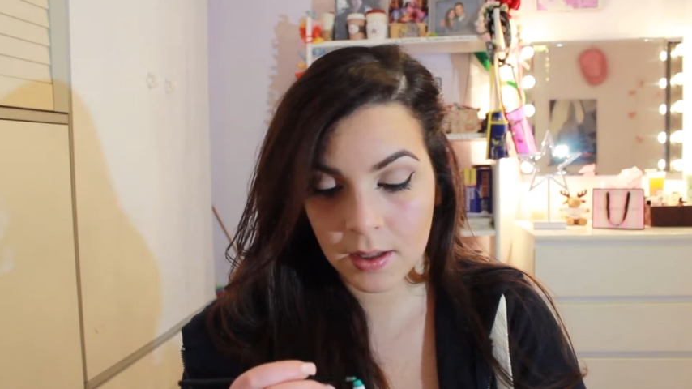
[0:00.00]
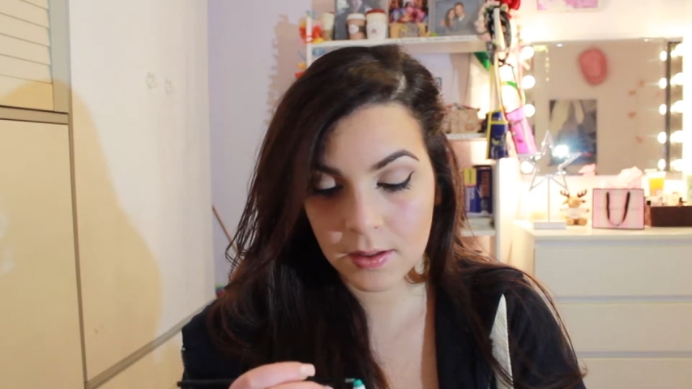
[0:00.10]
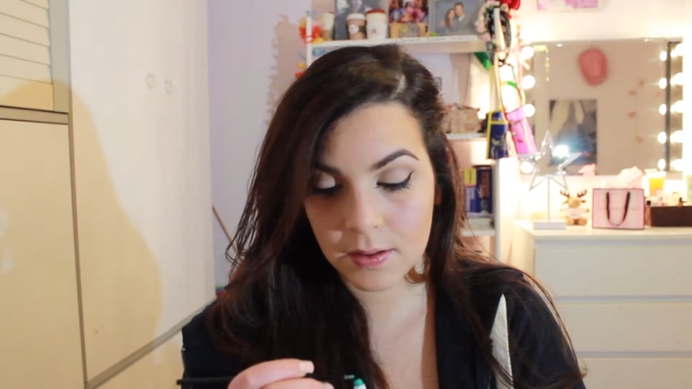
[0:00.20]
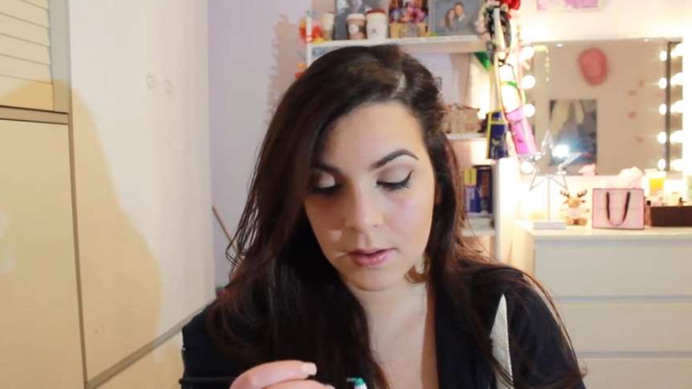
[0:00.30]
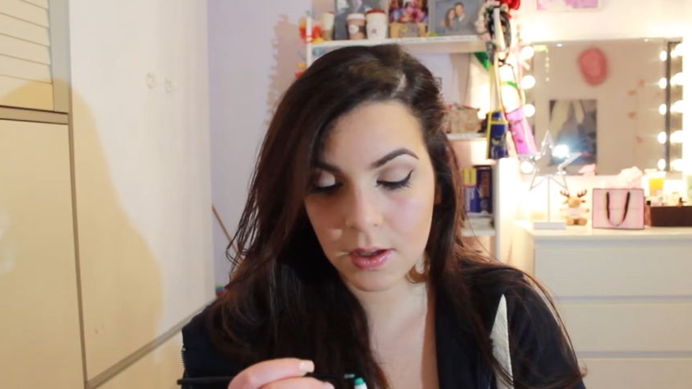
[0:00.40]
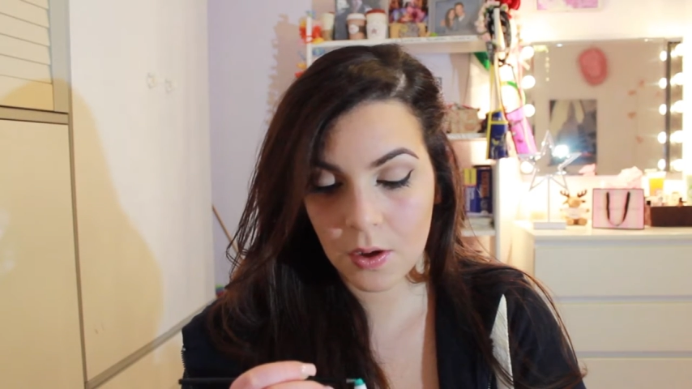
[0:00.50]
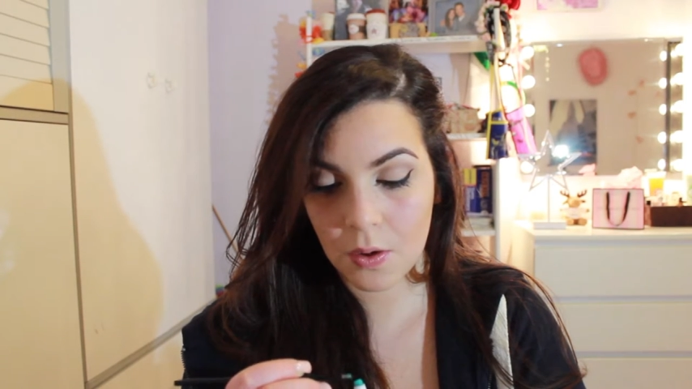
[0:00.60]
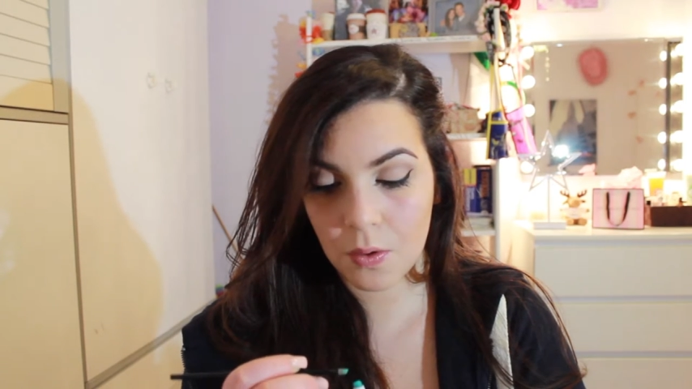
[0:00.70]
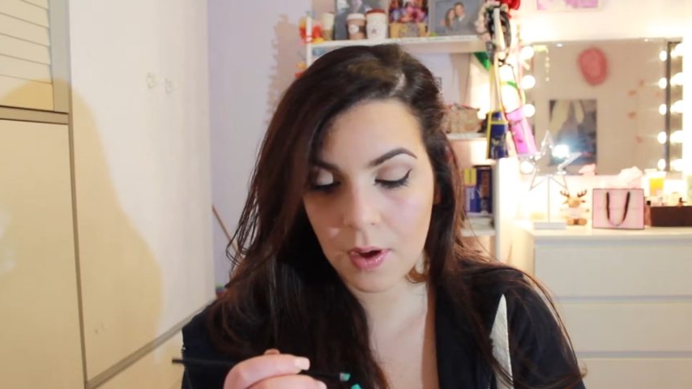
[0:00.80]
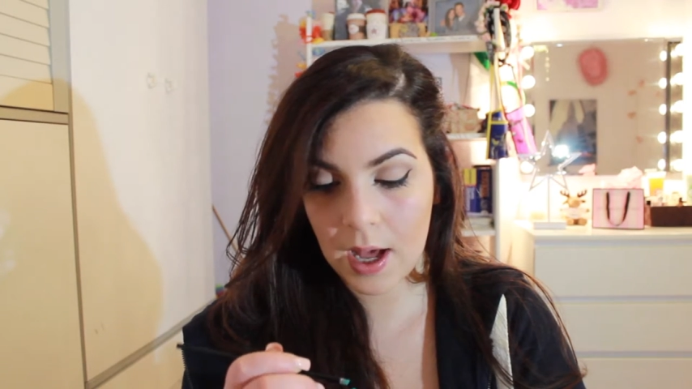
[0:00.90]

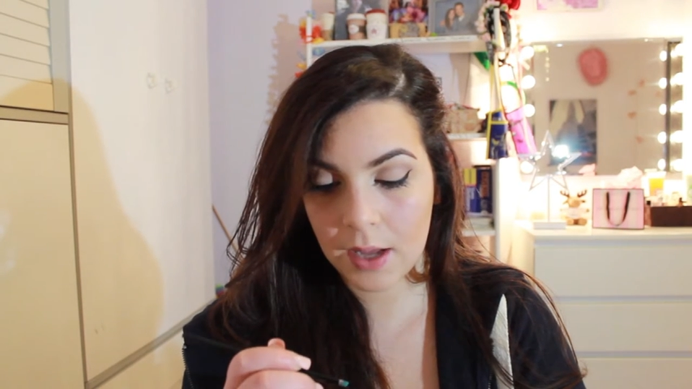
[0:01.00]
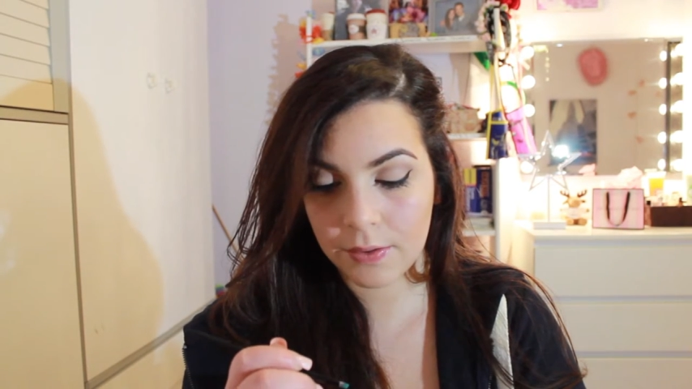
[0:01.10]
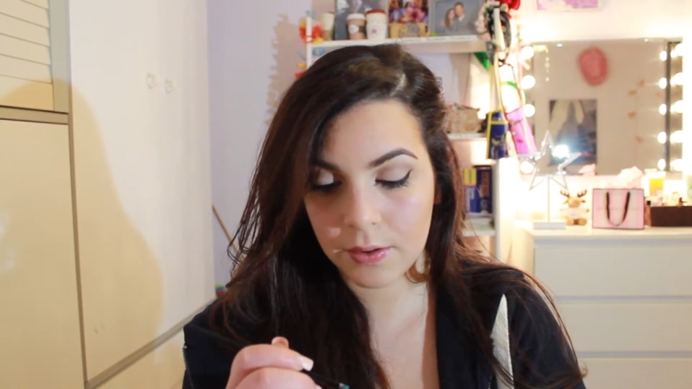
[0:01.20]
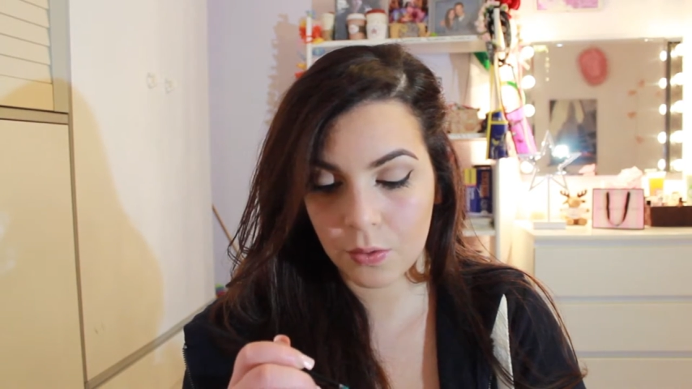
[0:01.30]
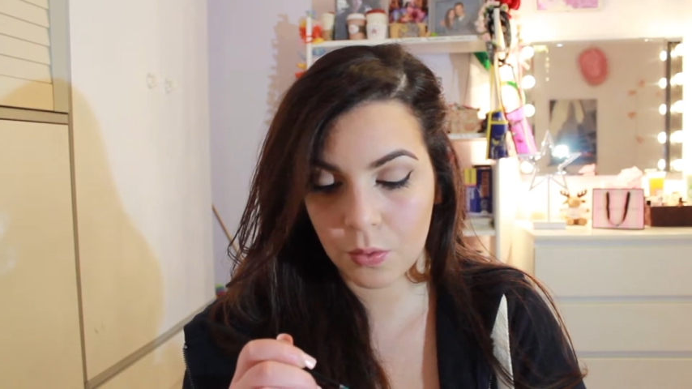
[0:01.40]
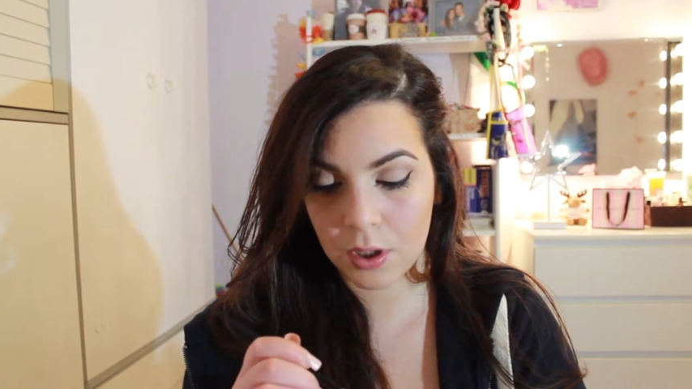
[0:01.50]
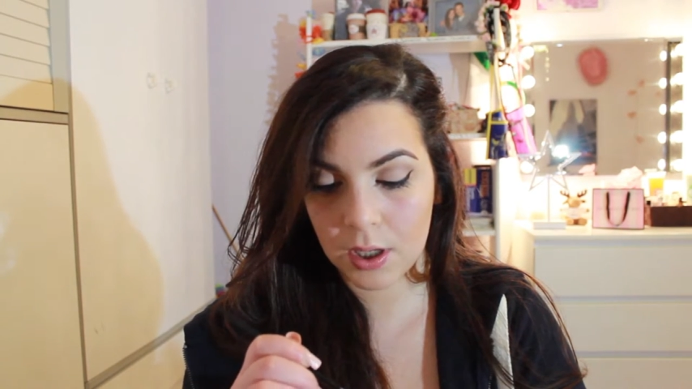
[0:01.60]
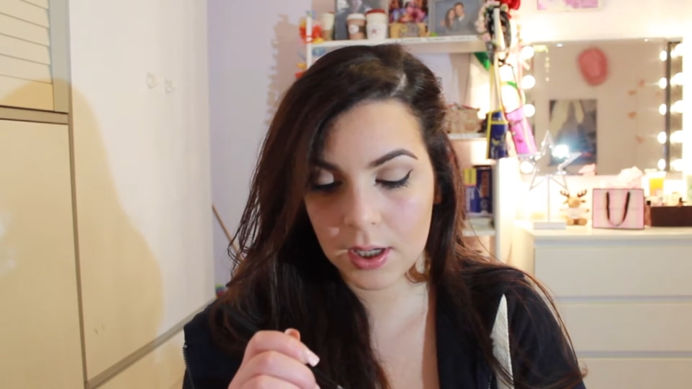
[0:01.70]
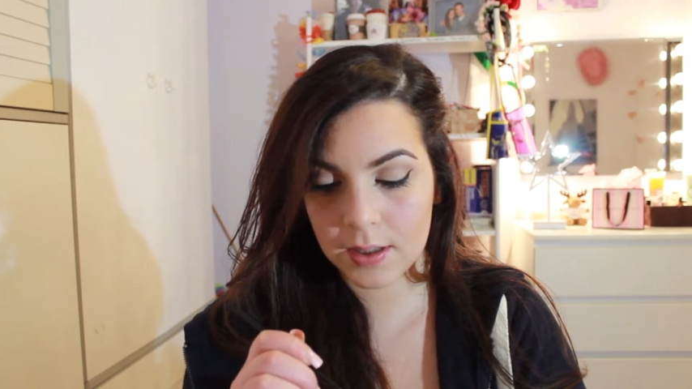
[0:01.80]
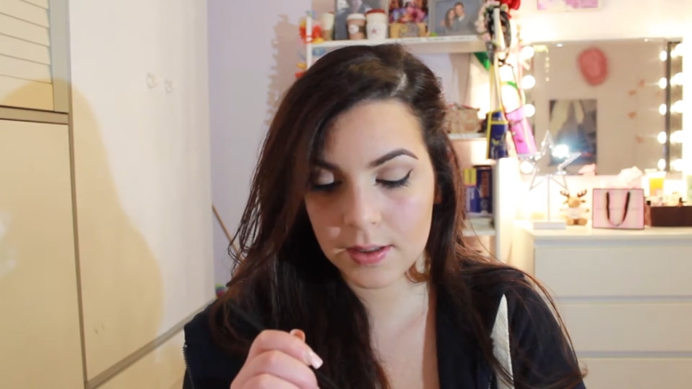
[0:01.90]
so
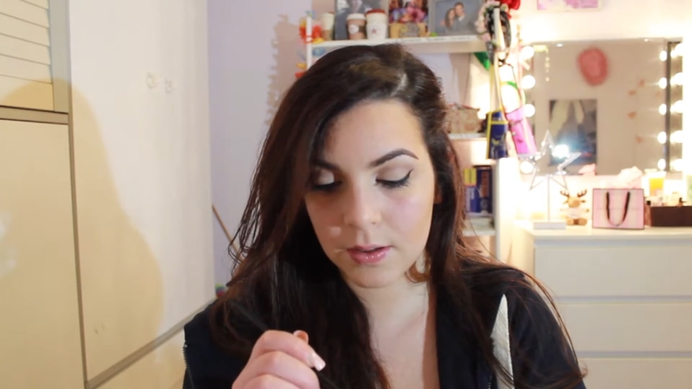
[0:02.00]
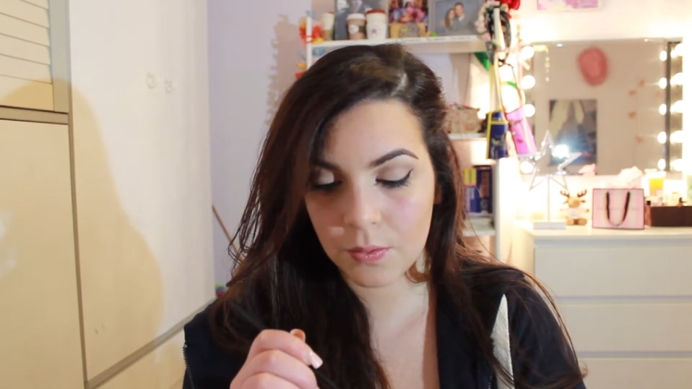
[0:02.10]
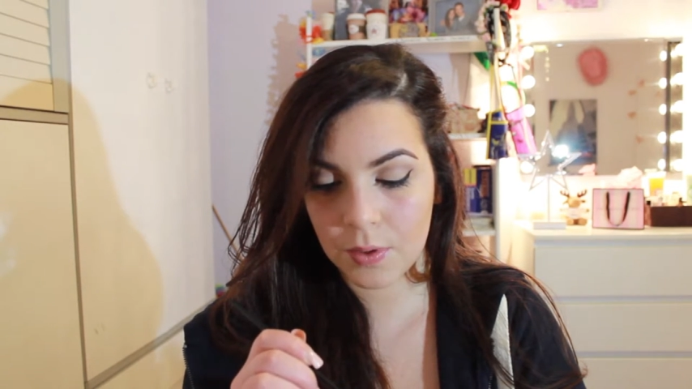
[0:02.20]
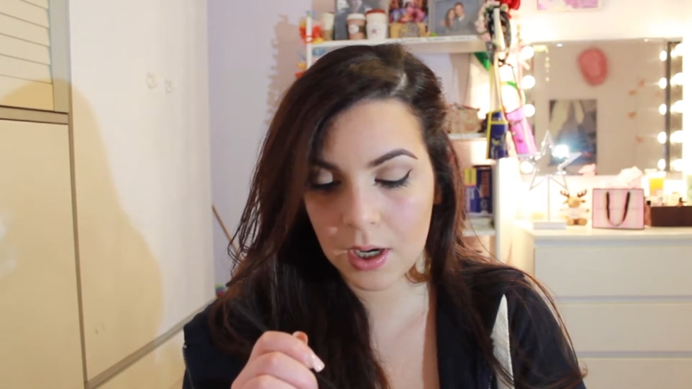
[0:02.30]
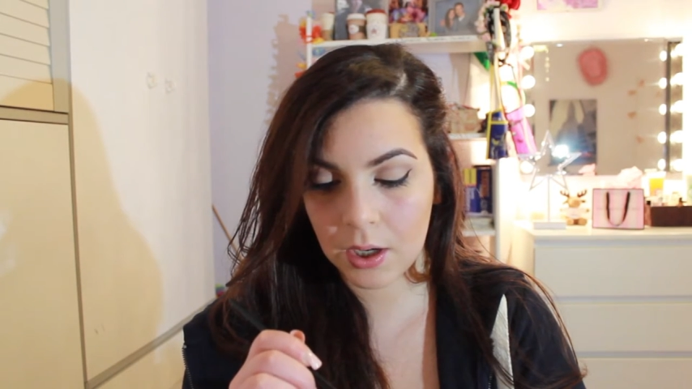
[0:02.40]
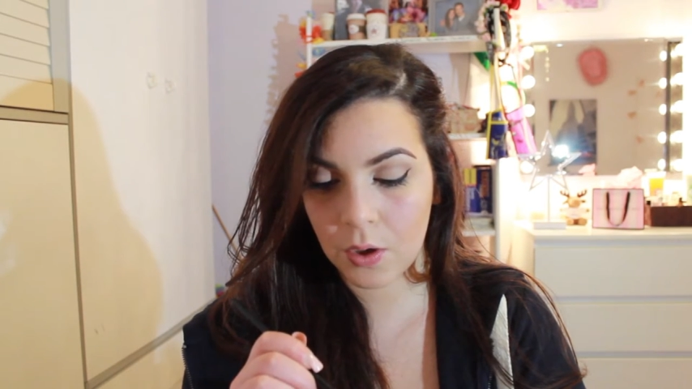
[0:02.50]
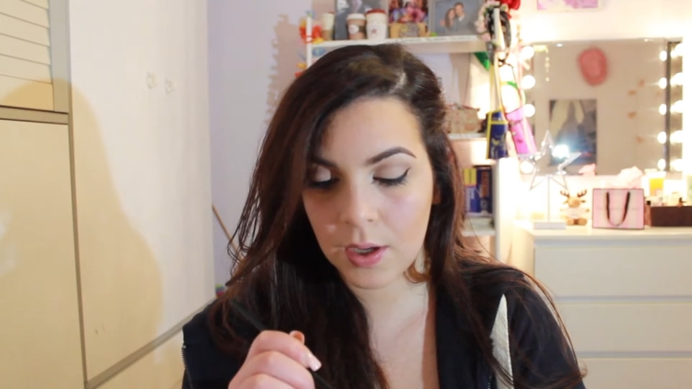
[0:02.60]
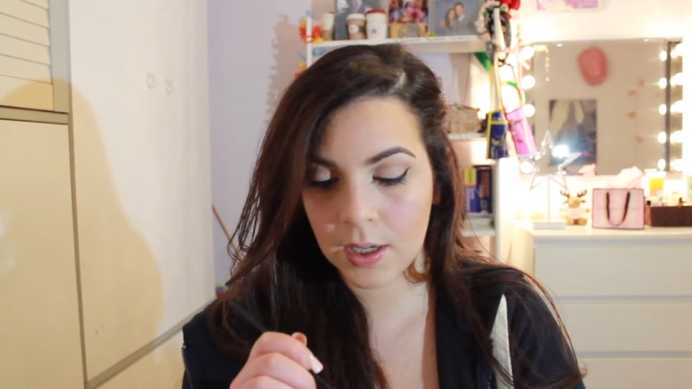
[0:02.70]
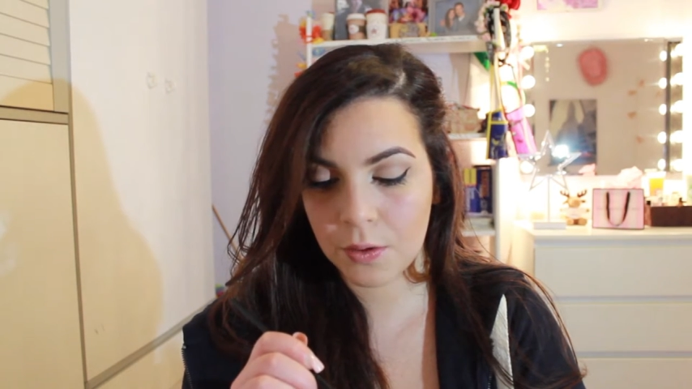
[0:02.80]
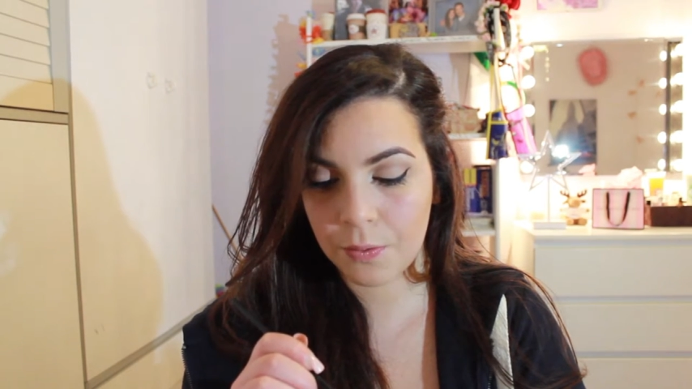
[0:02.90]
afterwards we are
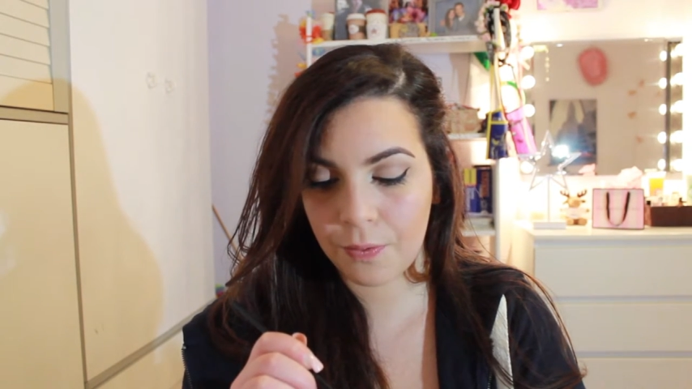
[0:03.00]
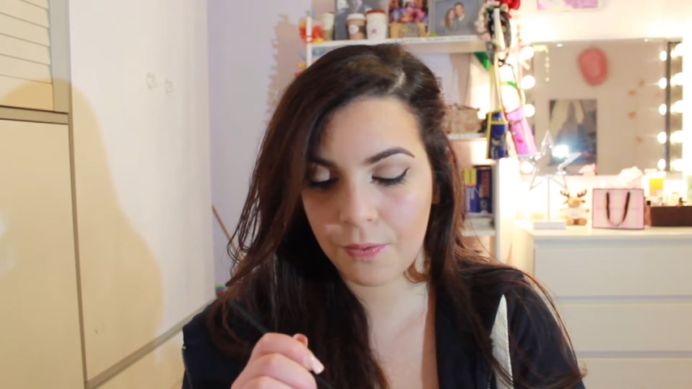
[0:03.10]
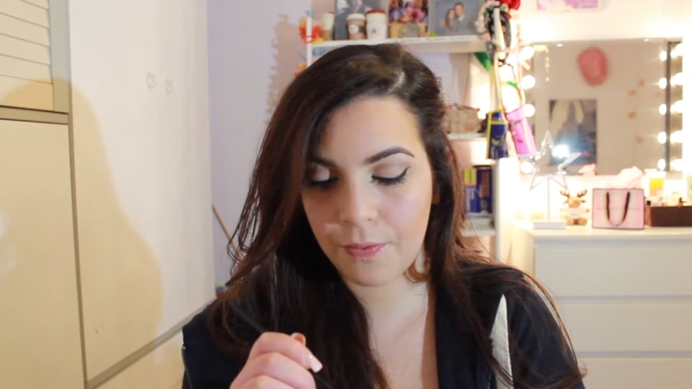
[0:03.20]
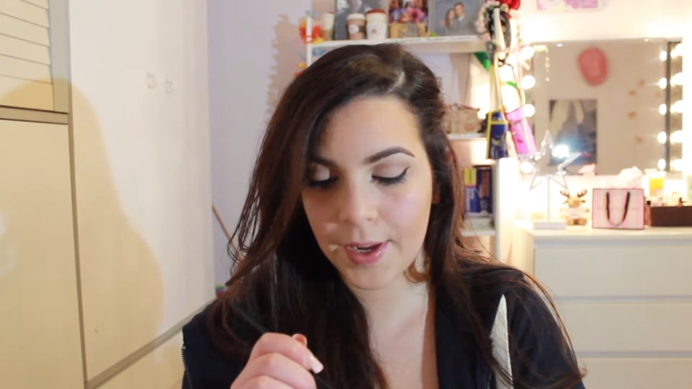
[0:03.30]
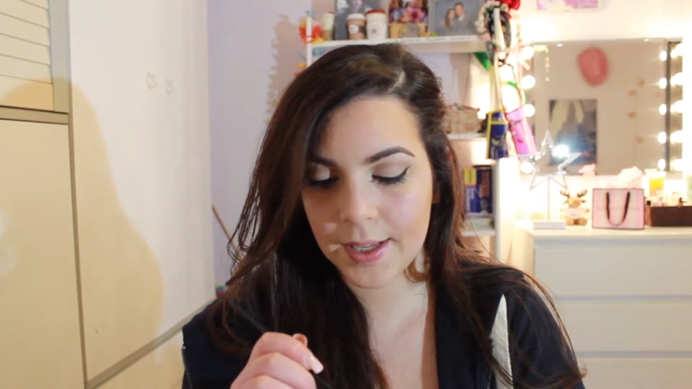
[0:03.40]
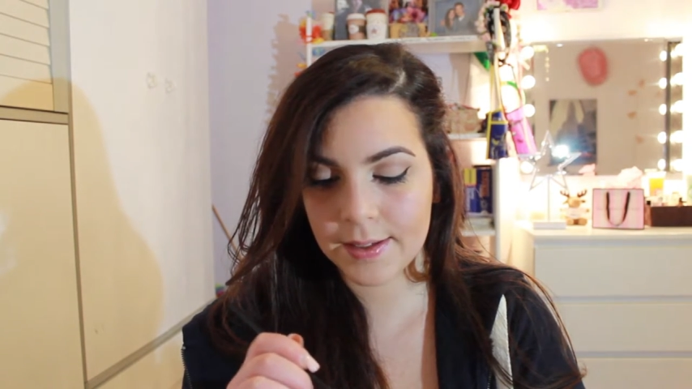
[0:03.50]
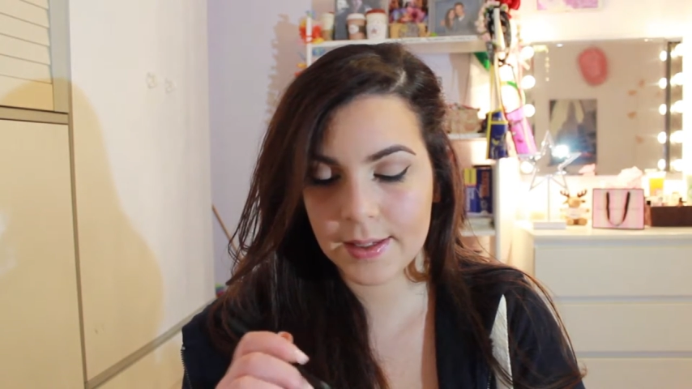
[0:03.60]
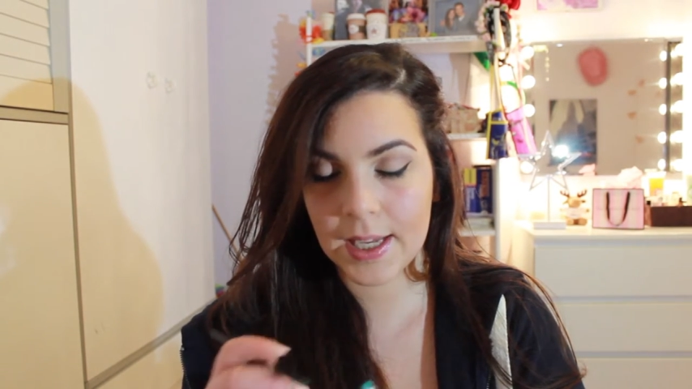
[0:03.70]
going to fix